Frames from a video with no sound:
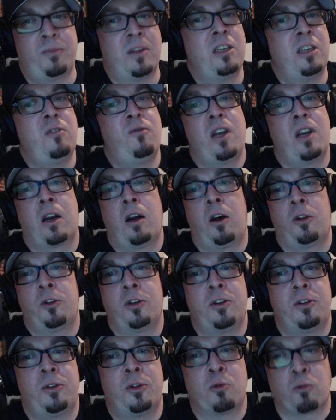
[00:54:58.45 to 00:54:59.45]
Then you've got all
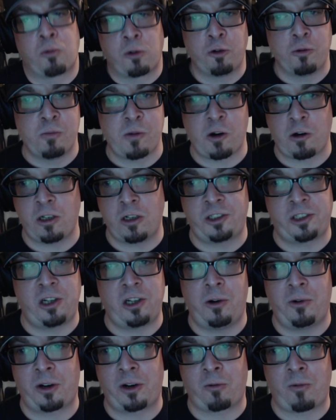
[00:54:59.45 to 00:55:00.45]
the rumors
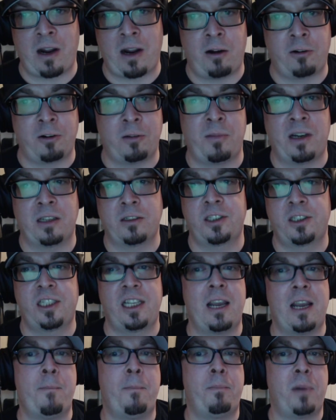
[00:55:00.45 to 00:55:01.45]
going around about
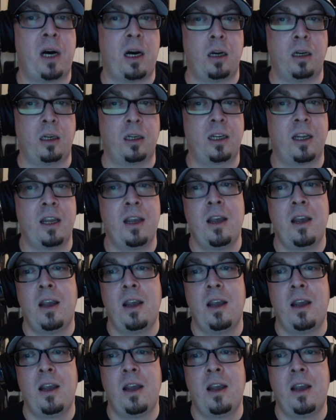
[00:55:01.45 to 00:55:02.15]
CM Punk